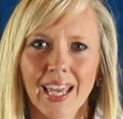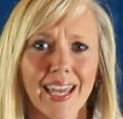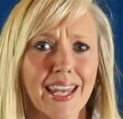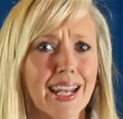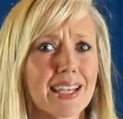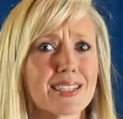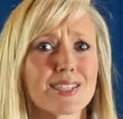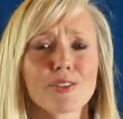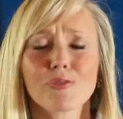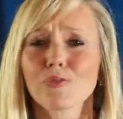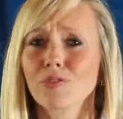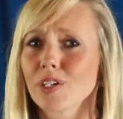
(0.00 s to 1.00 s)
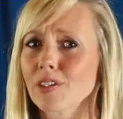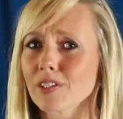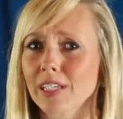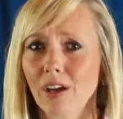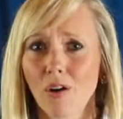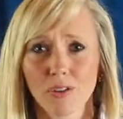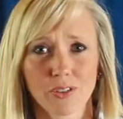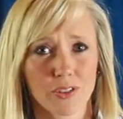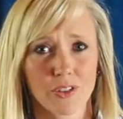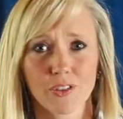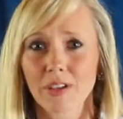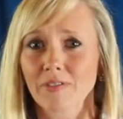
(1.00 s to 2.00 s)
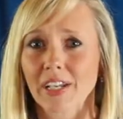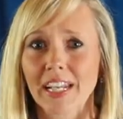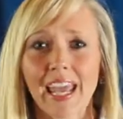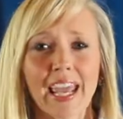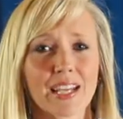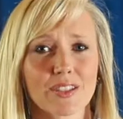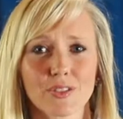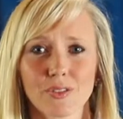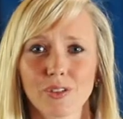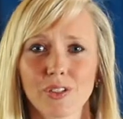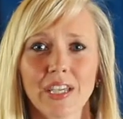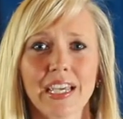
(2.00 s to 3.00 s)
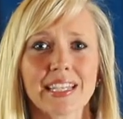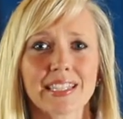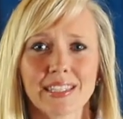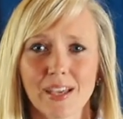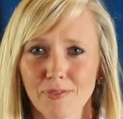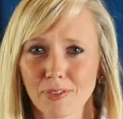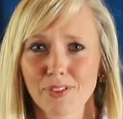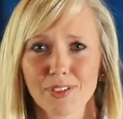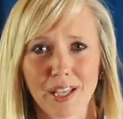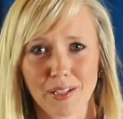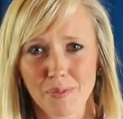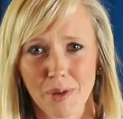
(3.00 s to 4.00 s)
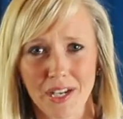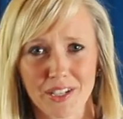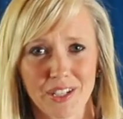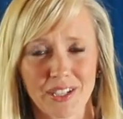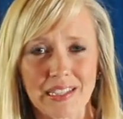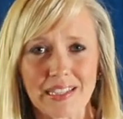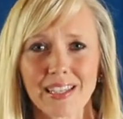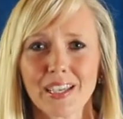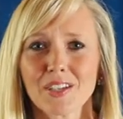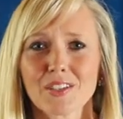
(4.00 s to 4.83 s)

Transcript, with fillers: It has severely altered or even canceled several celebrations.